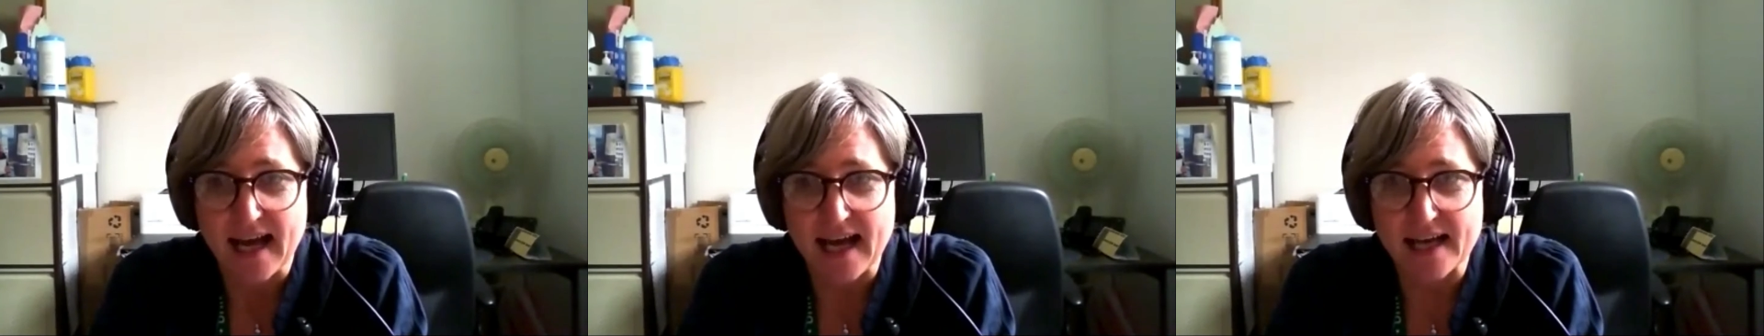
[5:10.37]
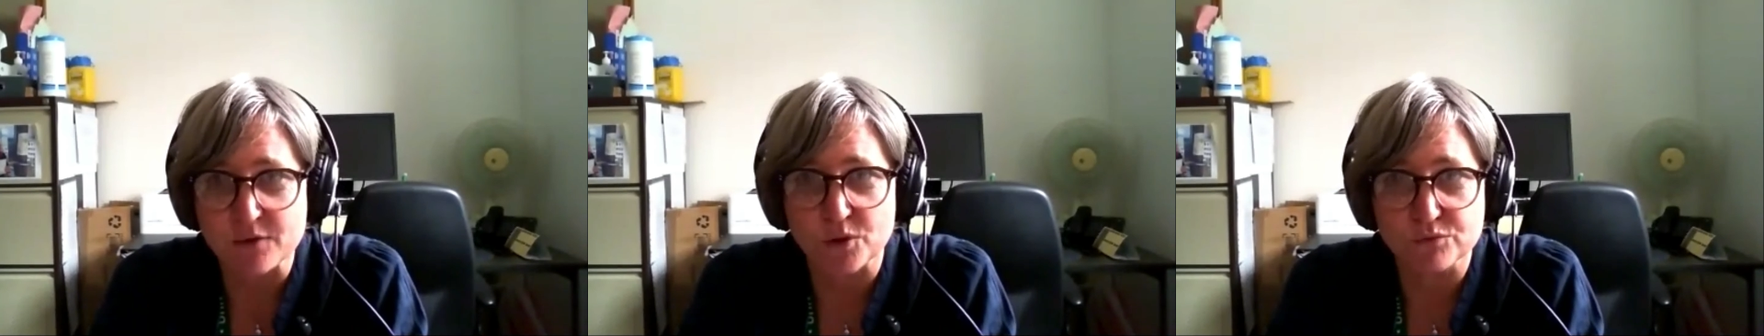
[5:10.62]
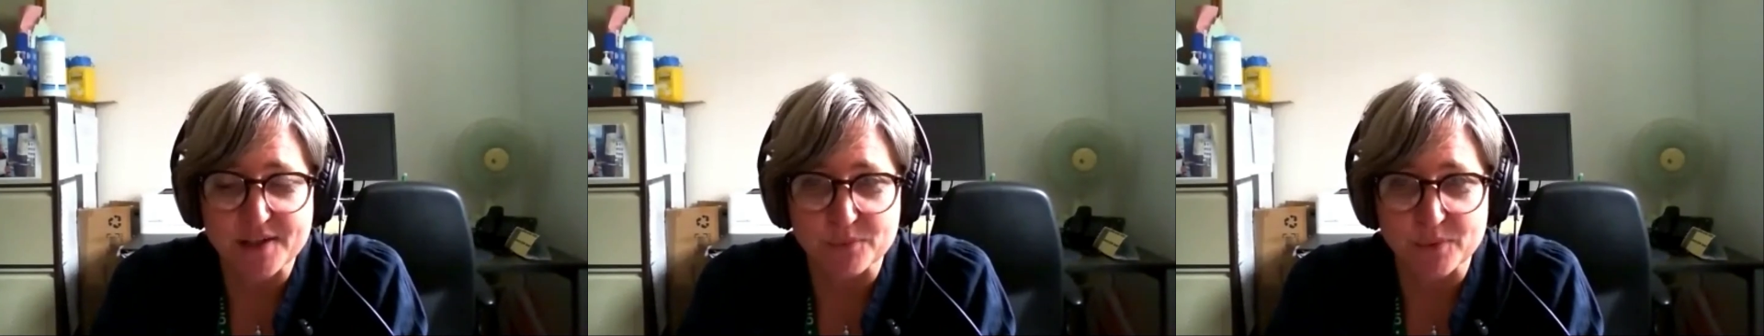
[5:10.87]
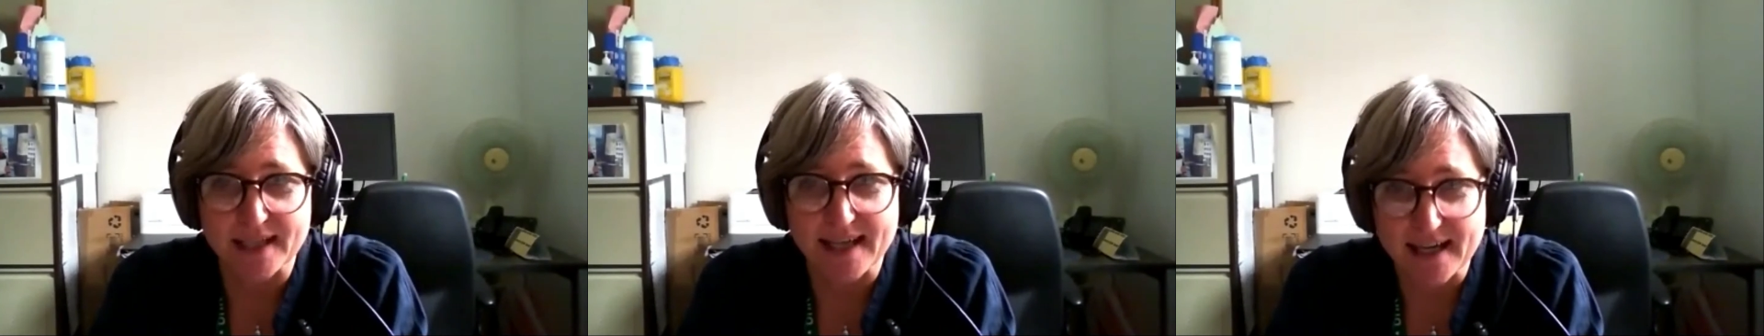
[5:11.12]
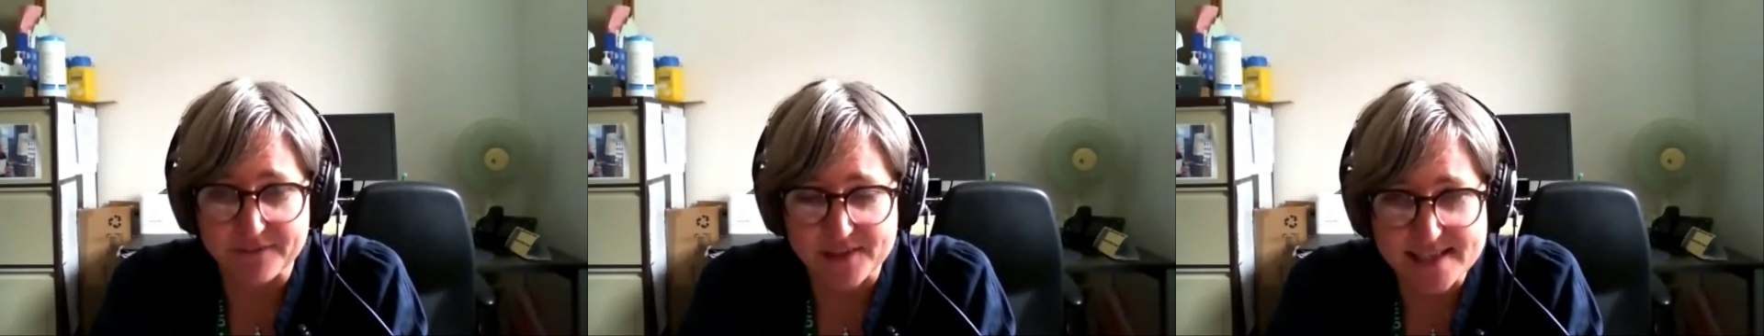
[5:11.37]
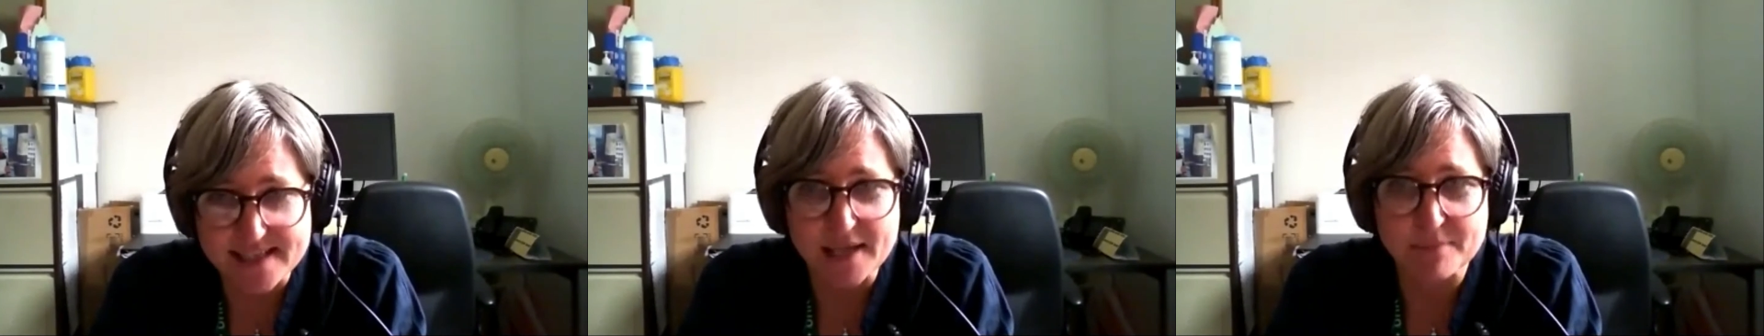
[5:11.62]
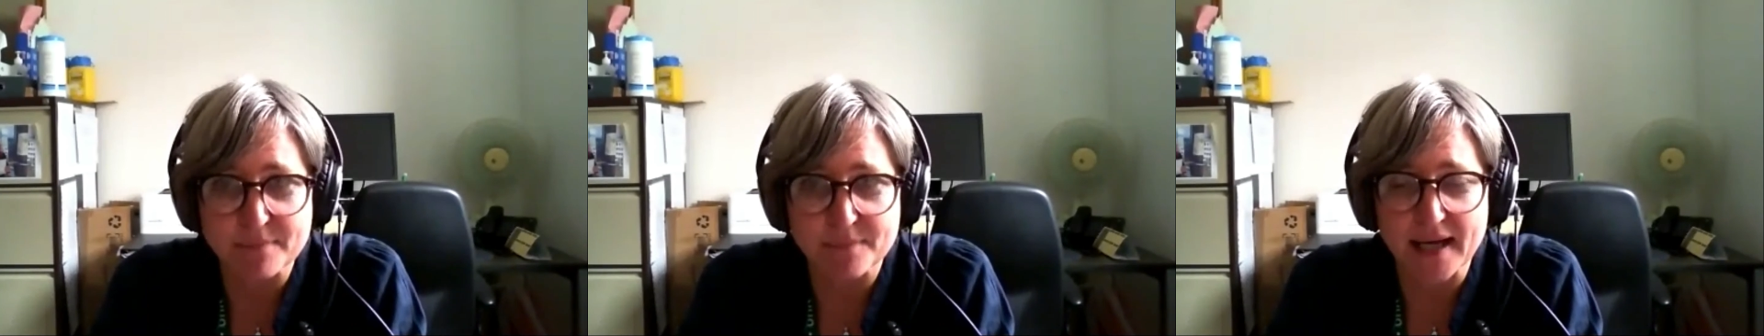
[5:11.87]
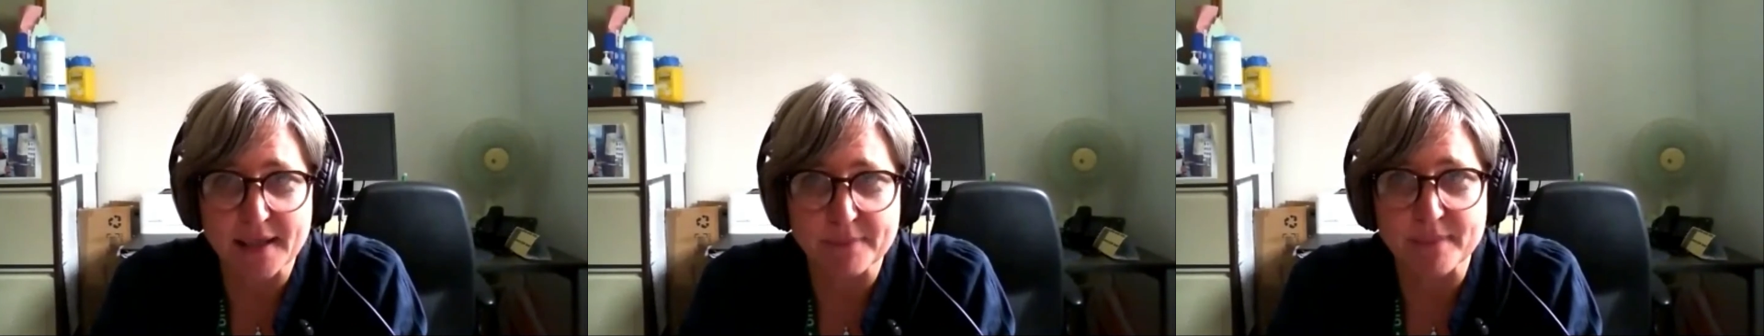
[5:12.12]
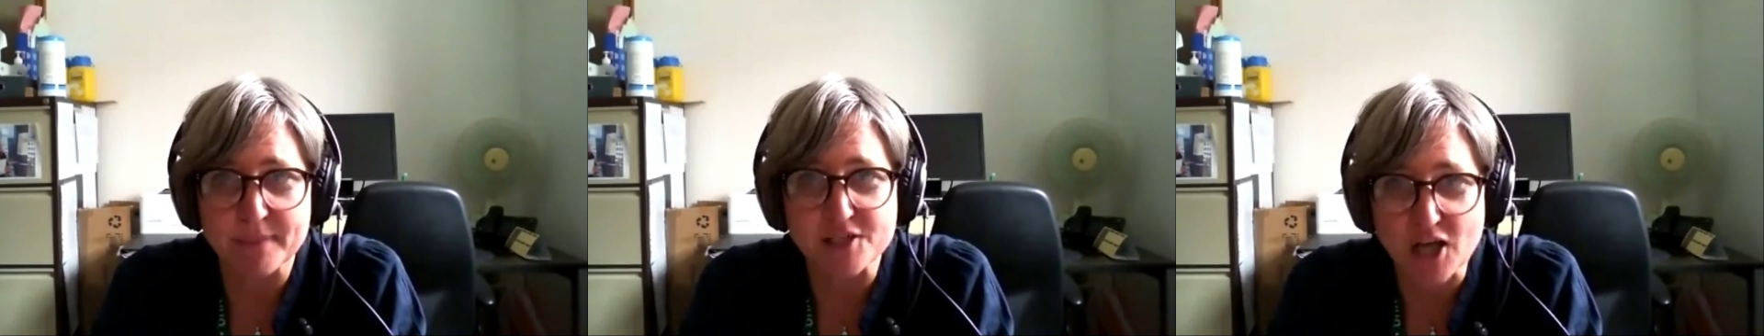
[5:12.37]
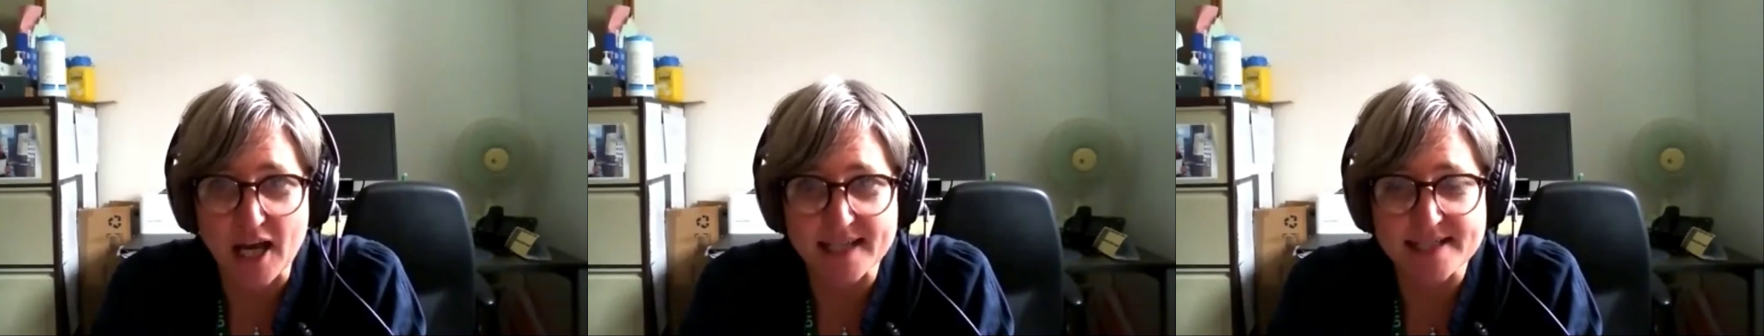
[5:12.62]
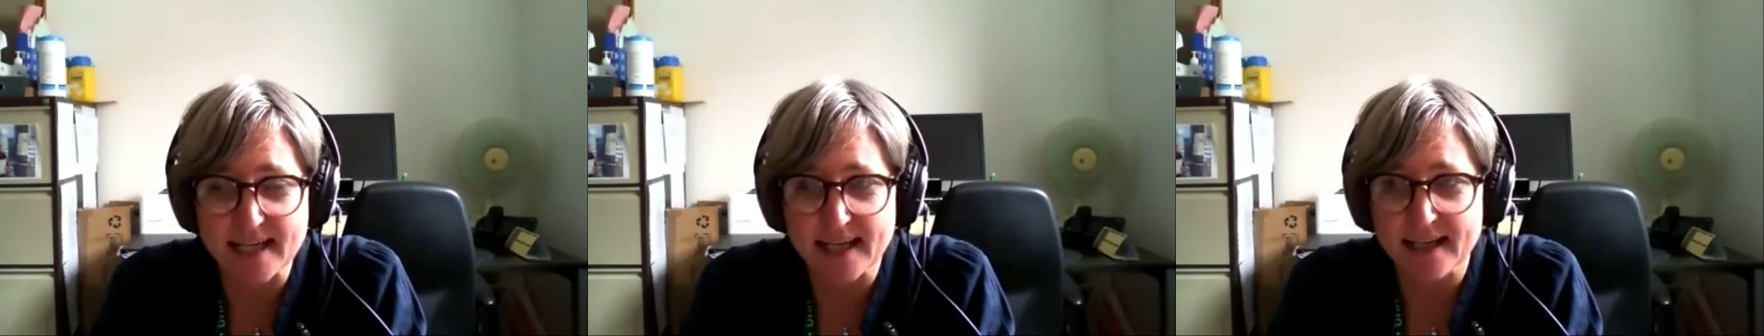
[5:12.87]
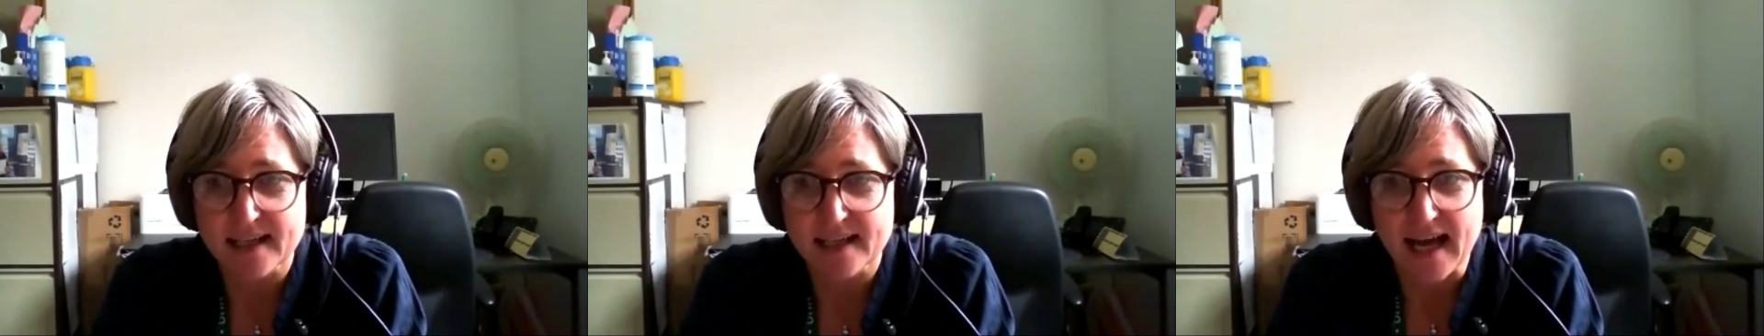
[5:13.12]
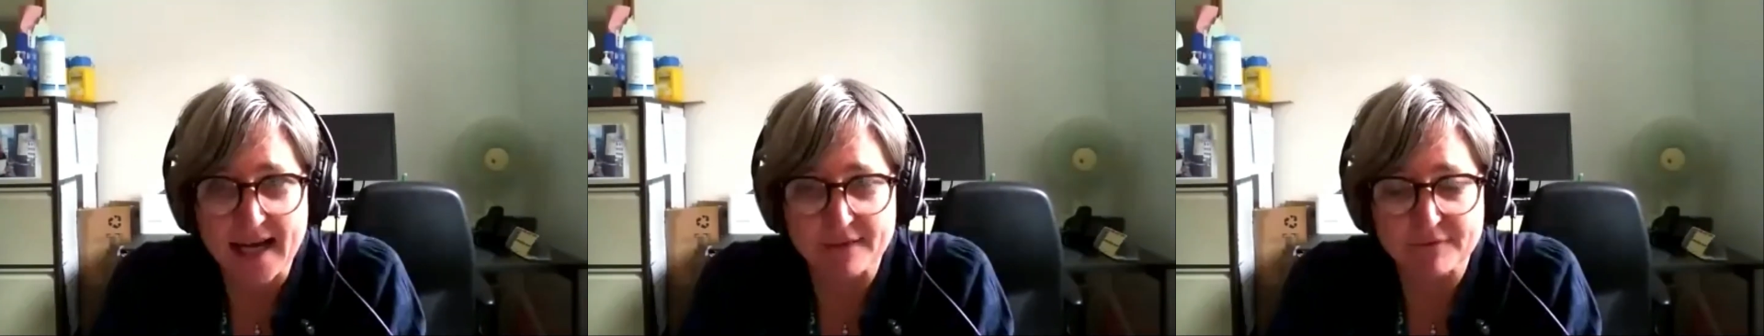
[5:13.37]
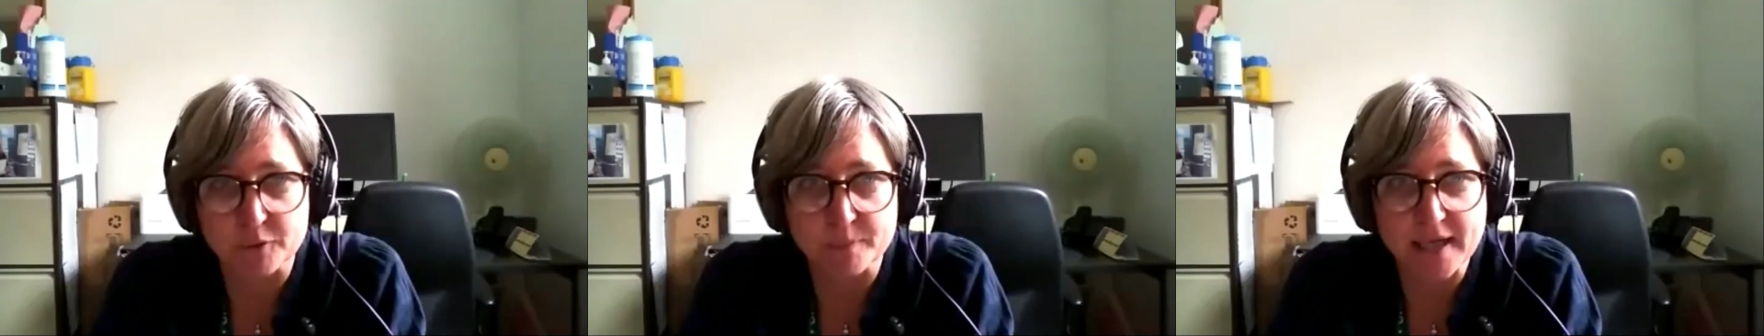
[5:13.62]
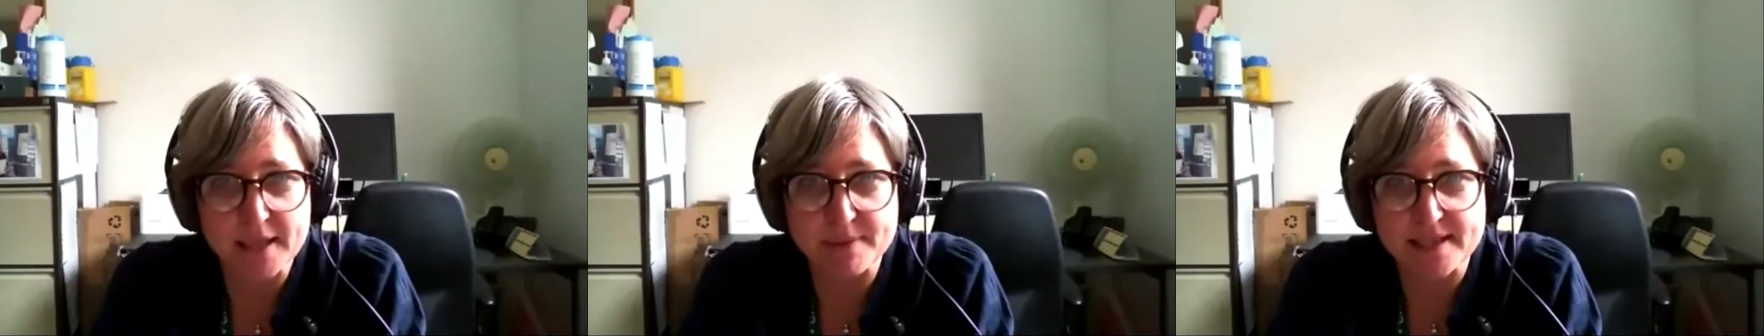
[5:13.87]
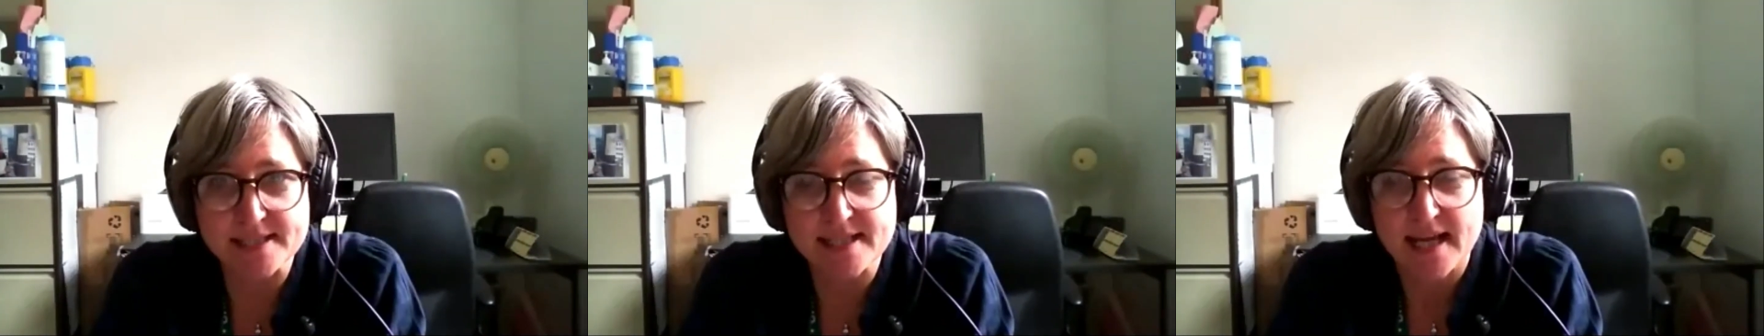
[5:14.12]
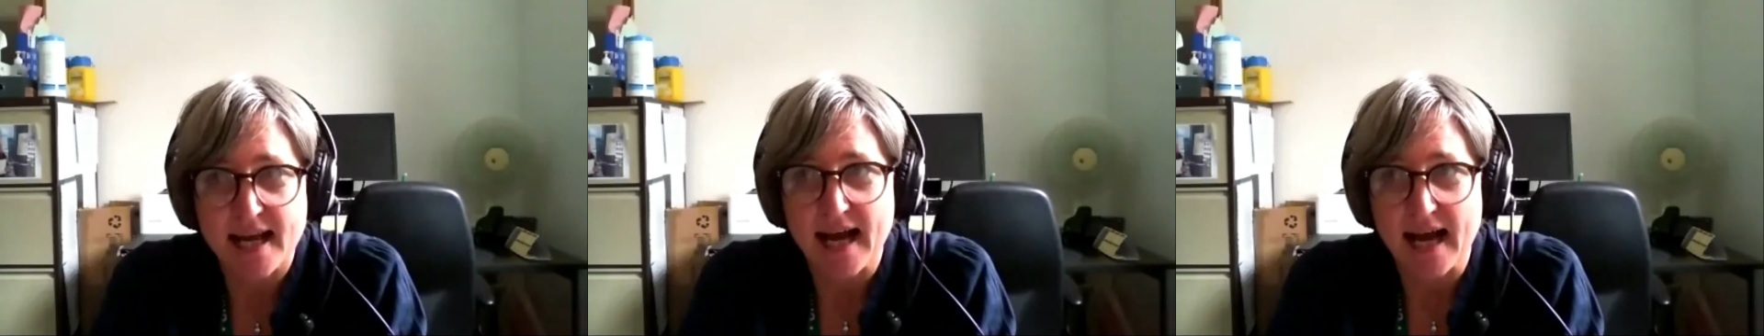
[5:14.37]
and we're really trying to just improve things for women and for babies